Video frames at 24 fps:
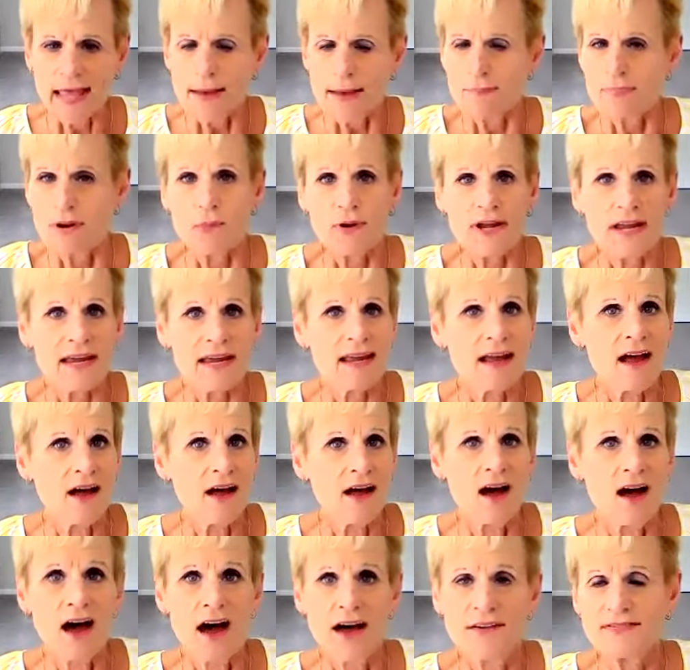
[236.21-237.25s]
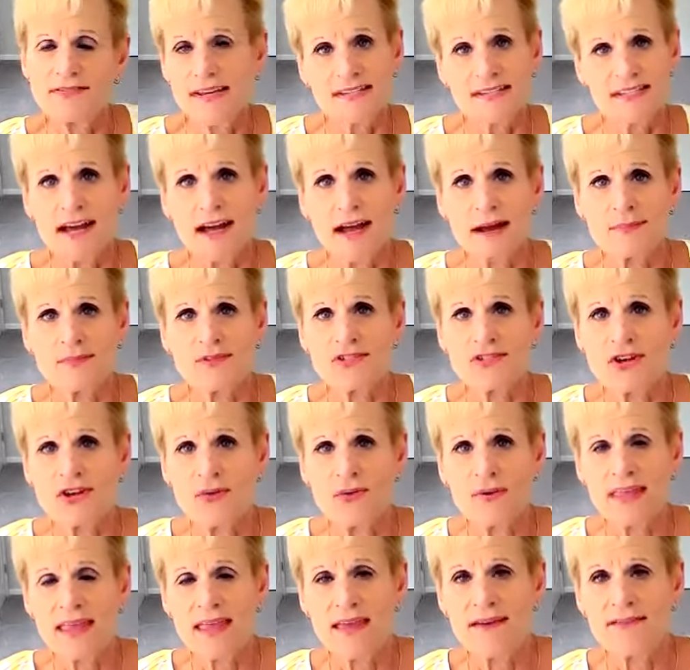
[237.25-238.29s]
but we oftentimes
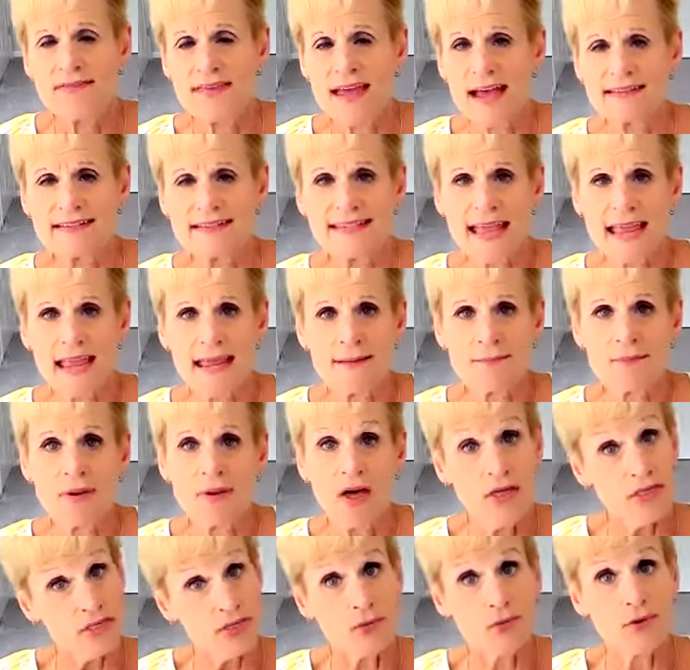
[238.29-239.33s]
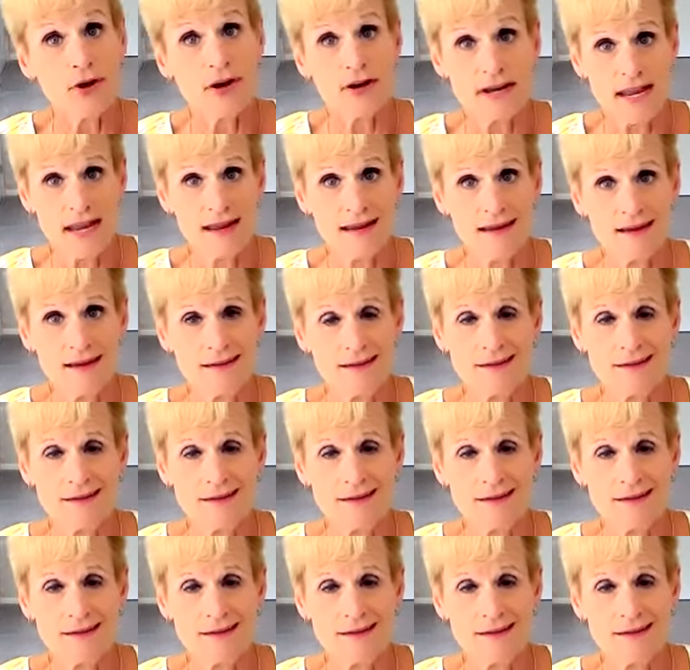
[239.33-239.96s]
don't give that same authority